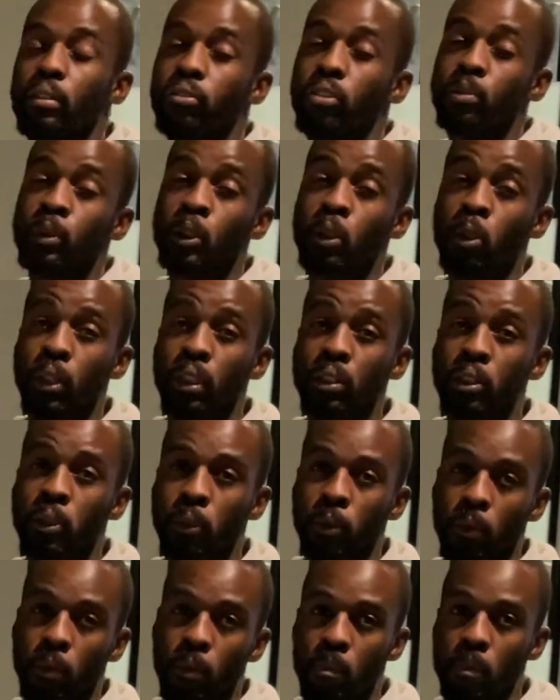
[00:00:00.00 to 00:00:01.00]
from
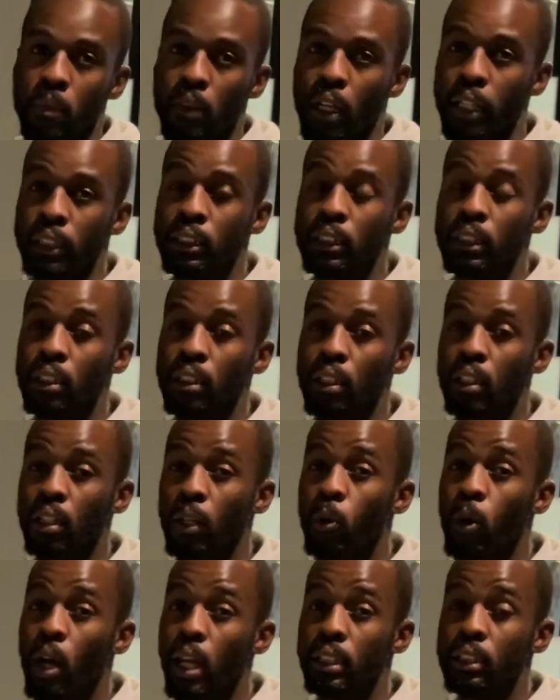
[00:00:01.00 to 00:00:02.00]
Soweto, I see
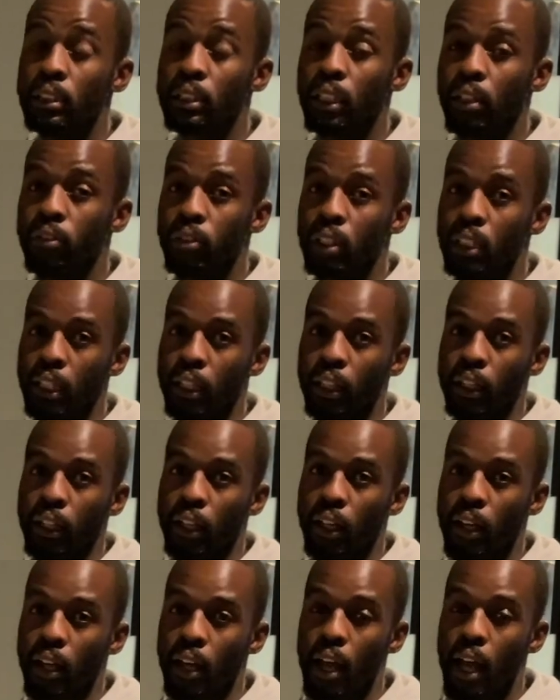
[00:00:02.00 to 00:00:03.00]
inequality every day.
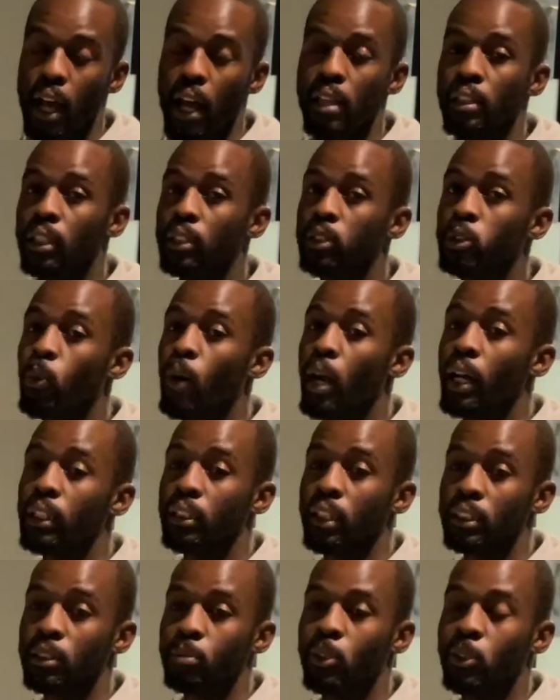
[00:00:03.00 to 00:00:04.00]
And that's why
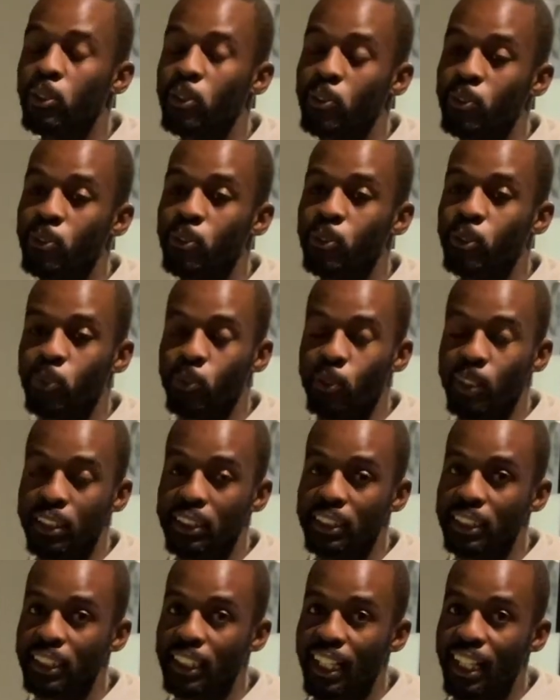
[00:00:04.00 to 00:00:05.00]
Desmond Tutu's
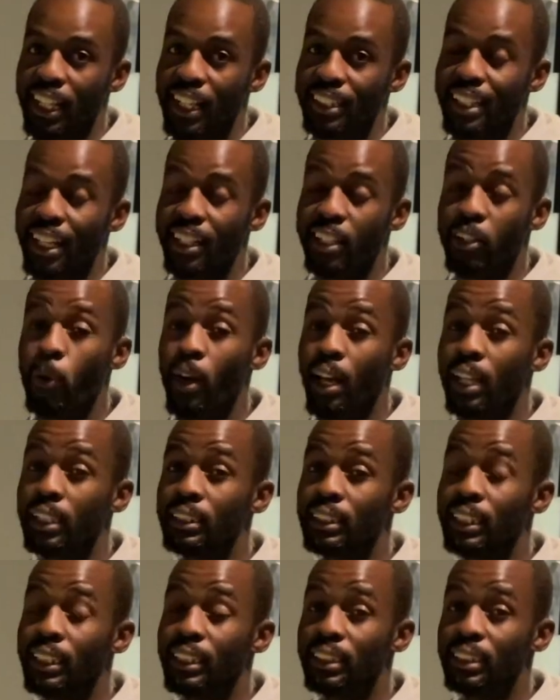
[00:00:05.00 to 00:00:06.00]
words that
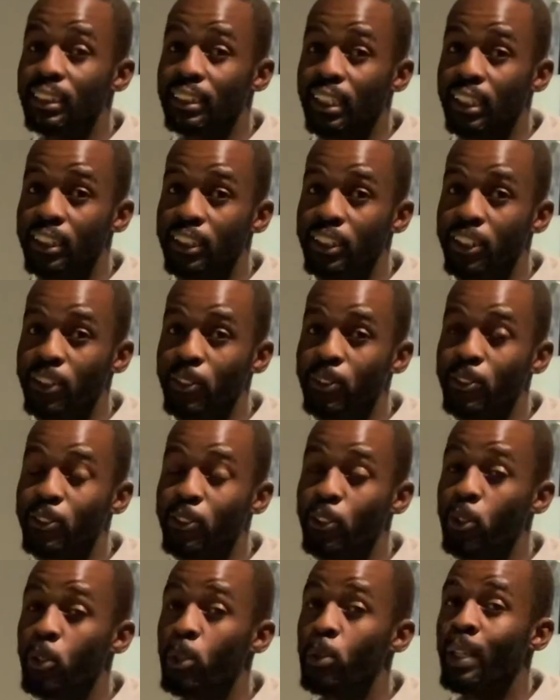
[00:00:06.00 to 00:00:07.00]
equality is essential to
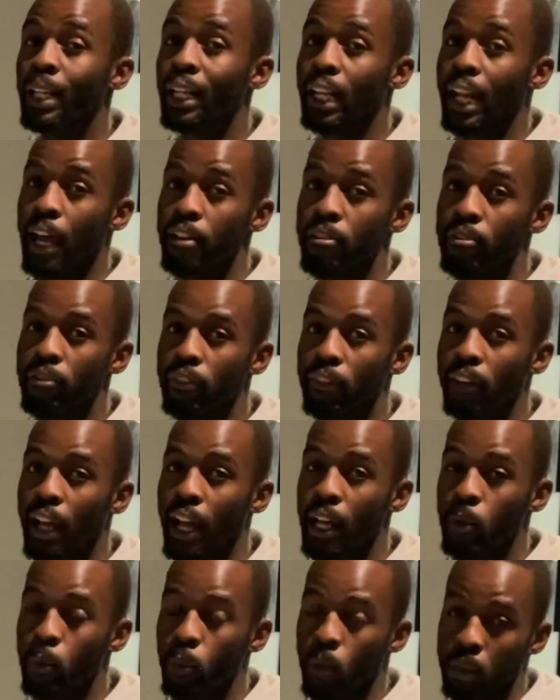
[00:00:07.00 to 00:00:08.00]
human life
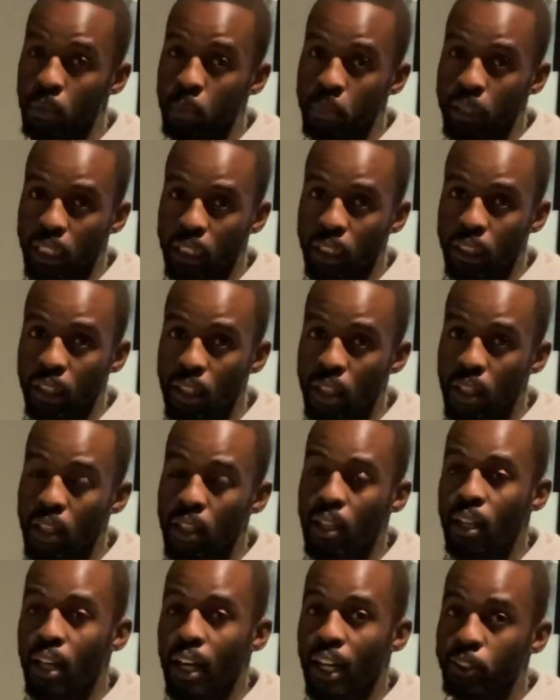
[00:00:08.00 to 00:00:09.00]
and well-being
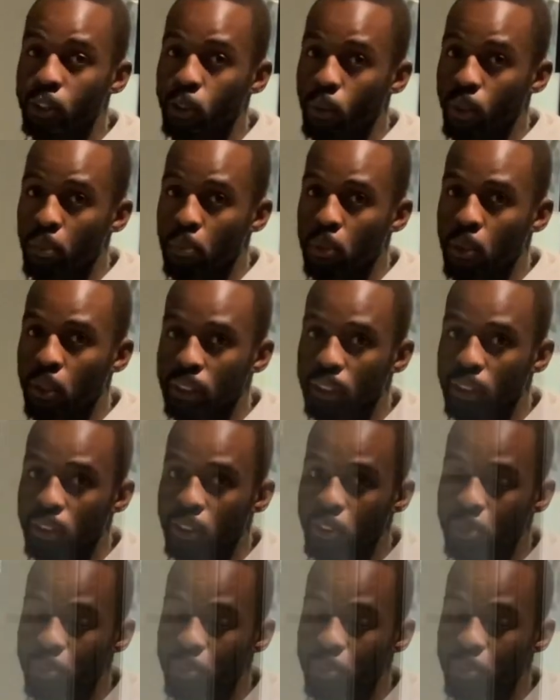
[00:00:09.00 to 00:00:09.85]
are so important to